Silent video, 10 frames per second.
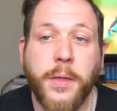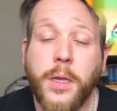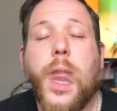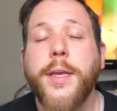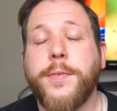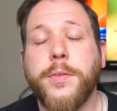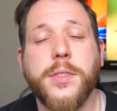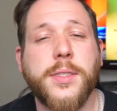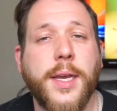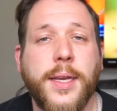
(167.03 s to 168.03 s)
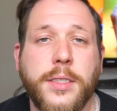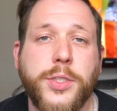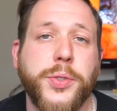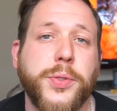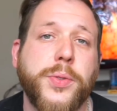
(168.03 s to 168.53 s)
Or if you decide
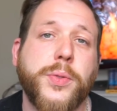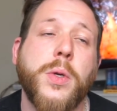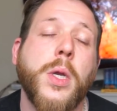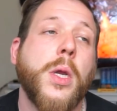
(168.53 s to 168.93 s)
to